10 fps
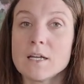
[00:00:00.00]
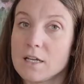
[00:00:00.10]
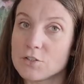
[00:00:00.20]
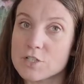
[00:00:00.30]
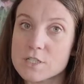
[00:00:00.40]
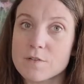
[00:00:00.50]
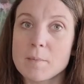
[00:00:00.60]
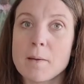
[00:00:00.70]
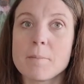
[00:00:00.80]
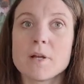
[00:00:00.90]
And just
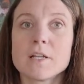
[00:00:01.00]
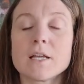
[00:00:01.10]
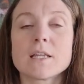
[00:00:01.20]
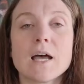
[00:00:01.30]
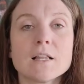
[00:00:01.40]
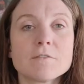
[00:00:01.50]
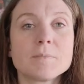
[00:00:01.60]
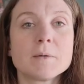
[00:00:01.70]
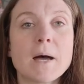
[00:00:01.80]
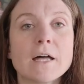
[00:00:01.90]
remember that
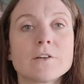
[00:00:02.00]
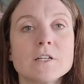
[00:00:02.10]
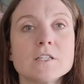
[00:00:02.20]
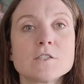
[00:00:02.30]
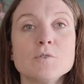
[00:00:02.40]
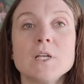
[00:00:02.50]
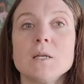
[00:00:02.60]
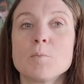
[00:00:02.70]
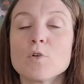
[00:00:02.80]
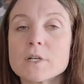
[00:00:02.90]
LFP batteries do
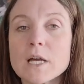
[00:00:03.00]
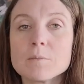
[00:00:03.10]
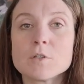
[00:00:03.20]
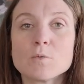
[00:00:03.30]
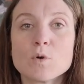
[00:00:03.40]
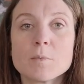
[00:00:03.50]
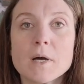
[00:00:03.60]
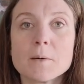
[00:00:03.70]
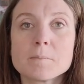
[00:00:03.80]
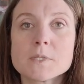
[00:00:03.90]
need more time to warm
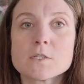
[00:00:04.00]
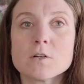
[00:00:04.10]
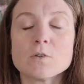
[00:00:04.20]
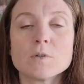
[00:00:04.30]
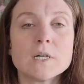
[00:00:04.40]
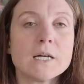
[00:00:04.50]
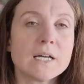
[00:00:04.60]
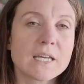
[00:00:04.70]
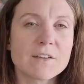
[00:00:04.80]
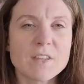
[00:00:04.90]
up, so
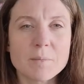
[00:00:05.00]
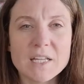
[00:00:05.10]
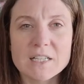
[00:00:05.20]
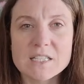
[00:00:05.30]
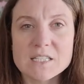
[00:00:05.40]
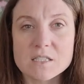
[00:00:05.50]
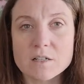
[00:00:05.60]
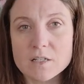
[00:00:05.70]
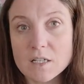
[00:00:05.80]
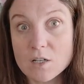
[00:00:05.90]
give them at least
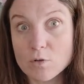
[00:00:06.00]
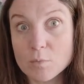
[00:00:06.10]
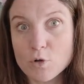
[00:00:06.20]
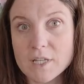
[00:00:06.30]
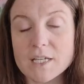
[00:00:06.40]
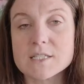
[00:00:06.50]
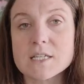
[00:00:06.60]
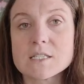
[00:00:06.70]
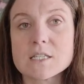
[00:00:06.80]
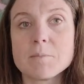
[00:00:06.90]
30 or more like
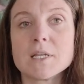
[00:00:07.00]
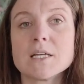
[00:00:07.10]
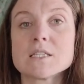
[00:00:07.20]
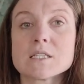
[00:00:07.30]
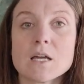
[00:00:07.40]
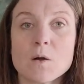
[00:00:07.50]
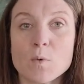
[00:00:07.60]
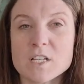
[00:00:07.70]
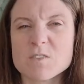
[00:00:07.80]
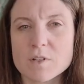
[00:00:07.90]
60 minutes
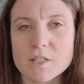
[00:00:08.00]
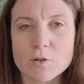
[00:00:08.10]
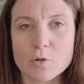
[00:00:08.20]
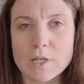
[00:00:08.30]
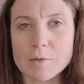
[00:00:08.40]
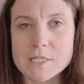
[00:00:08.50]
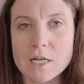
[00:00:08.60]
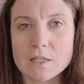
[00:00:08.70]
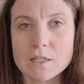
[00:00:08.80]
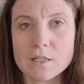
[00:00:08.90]
when it's really cold
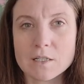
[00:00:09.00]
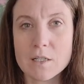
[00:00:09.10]
outside.